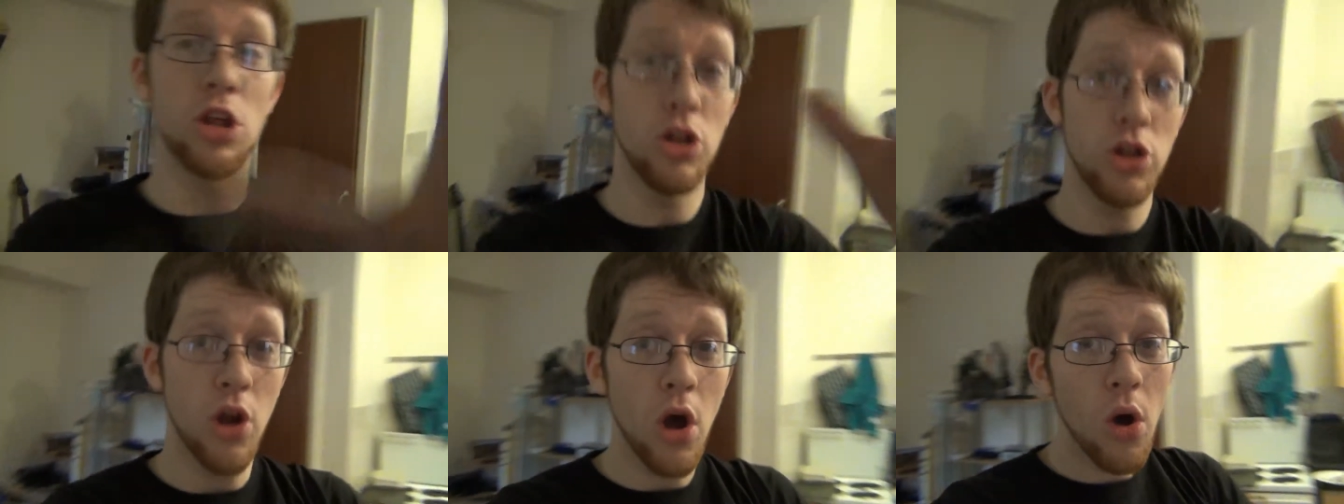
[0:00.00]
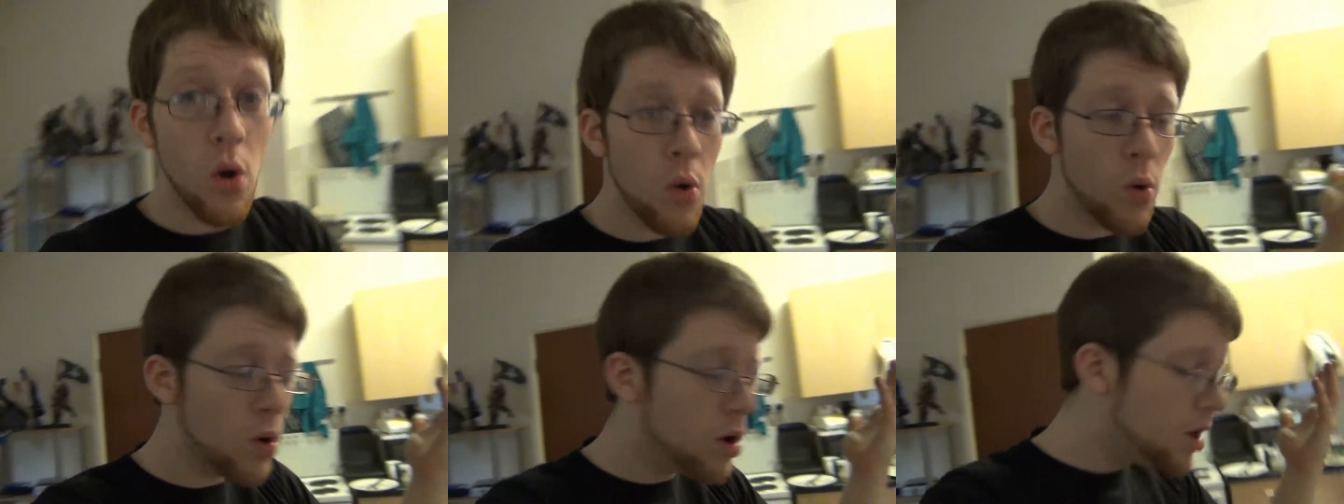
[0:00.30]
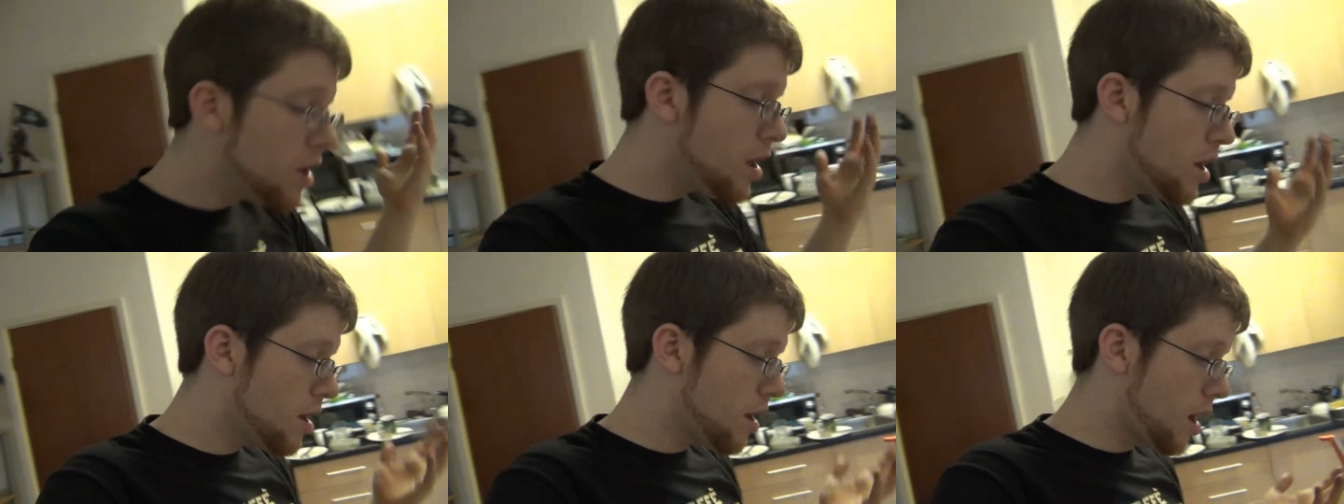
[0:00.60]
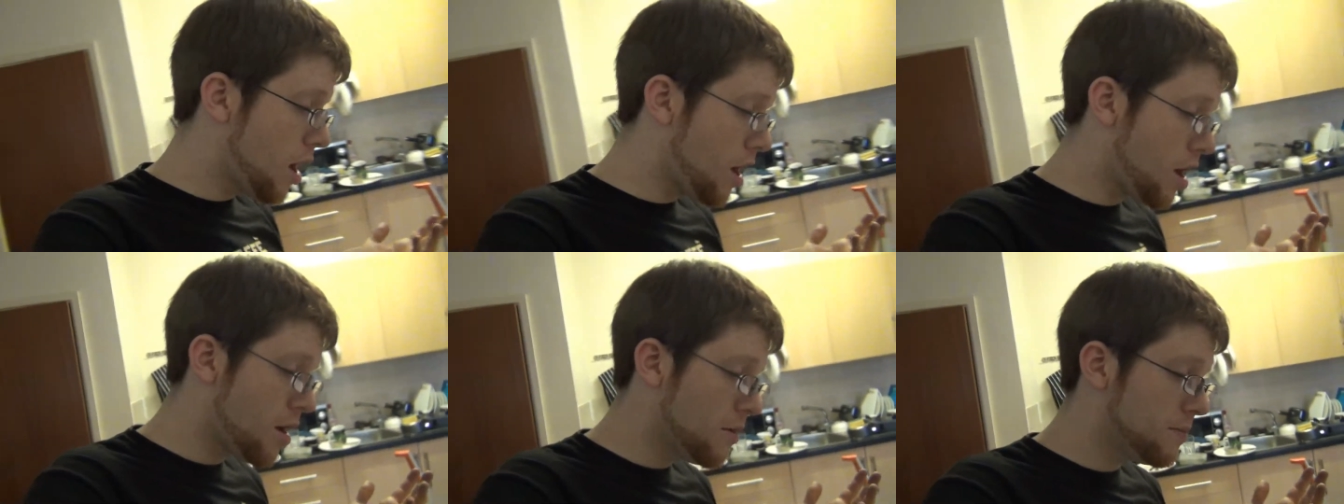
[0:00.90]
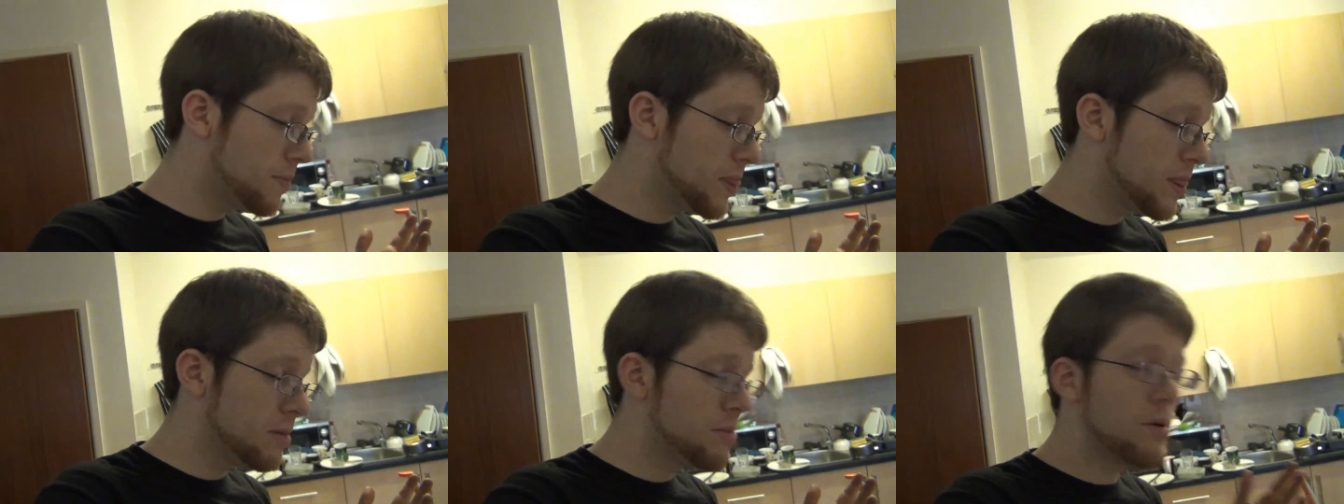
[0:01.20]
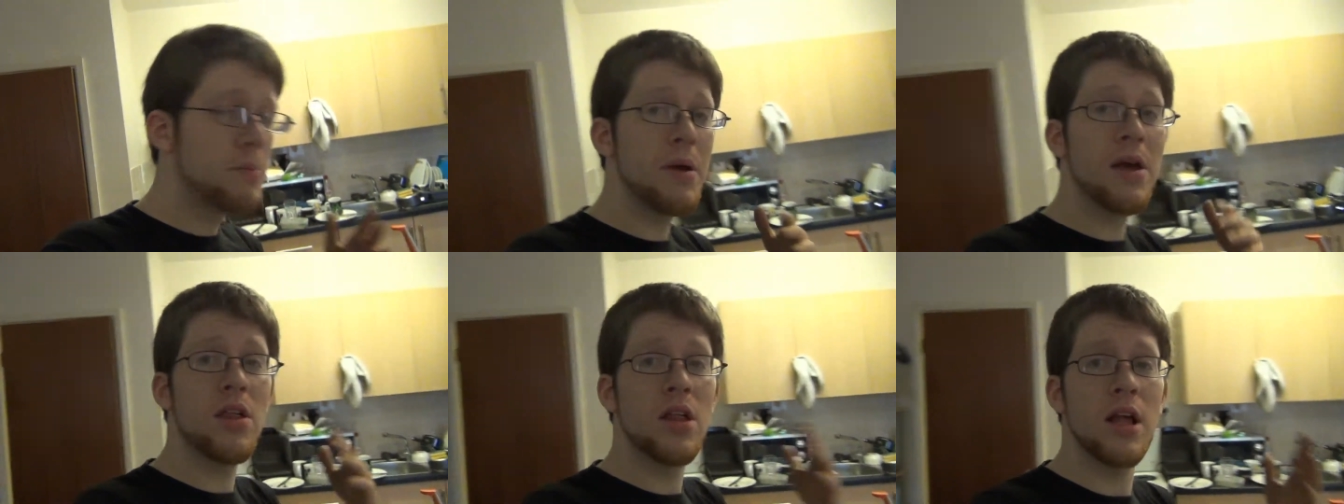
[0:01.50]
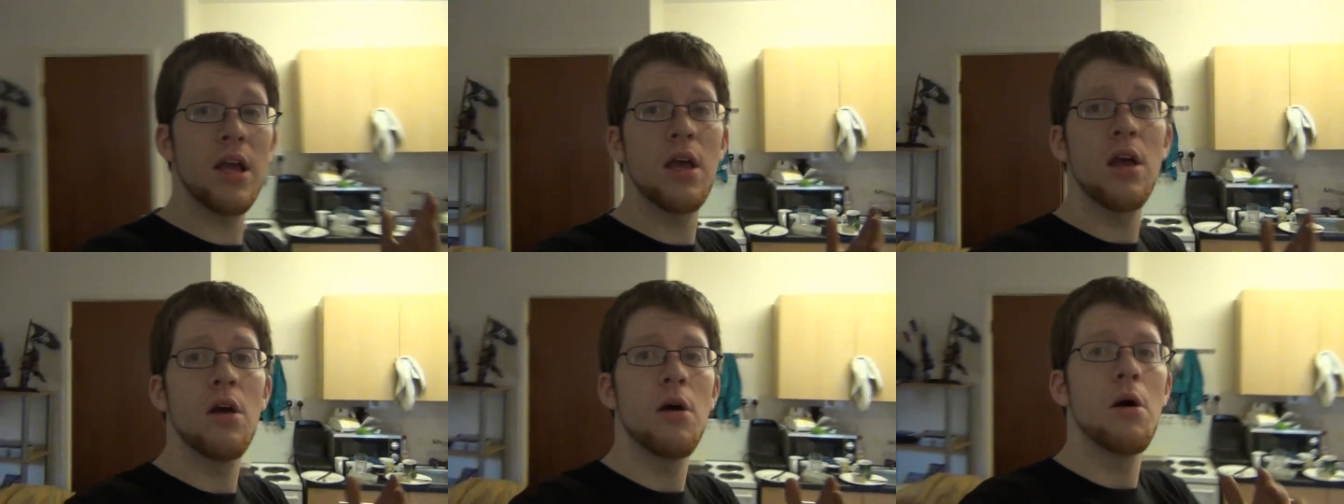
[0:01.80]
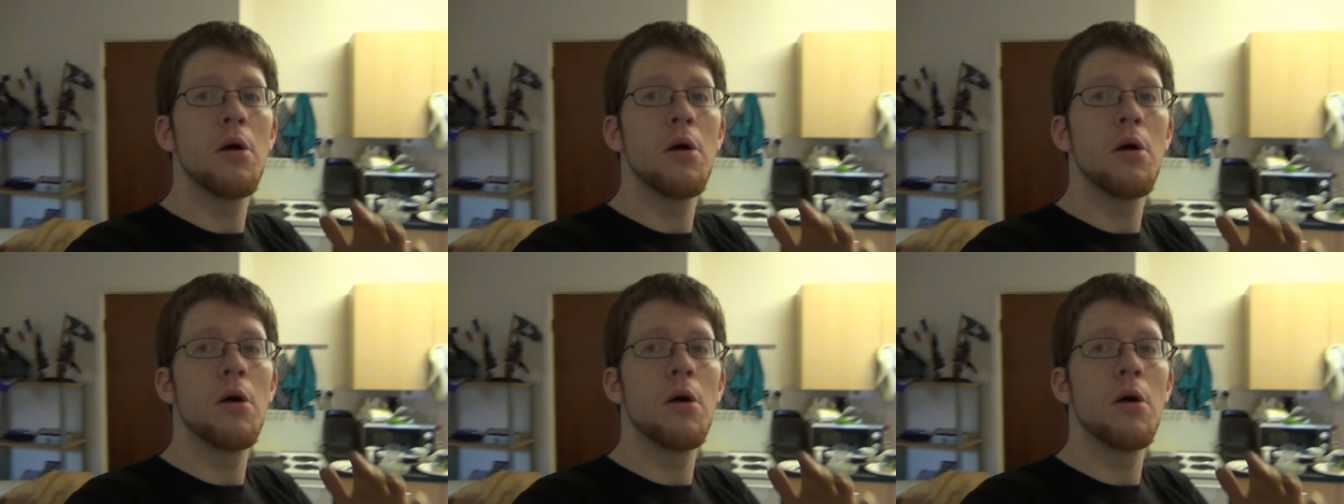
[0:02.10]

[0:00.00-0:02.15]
know. Um, but basically,